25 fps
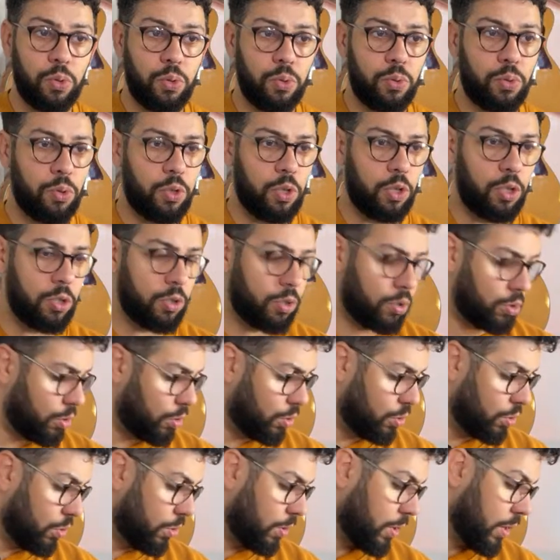learn to
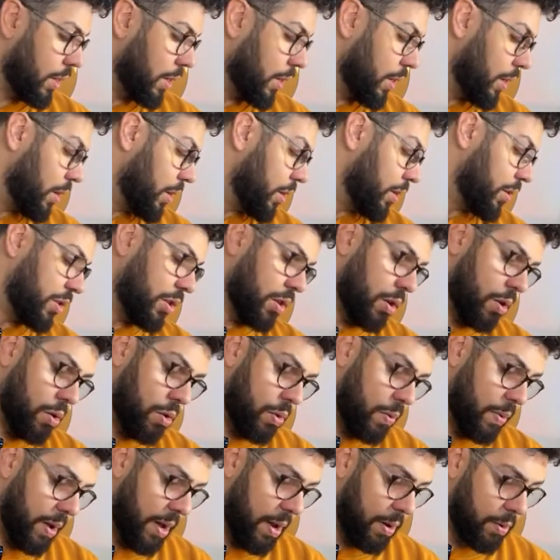do?
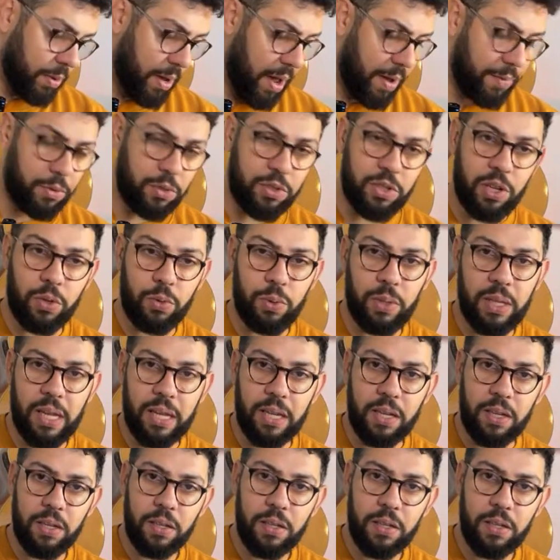So I'll have to start with like.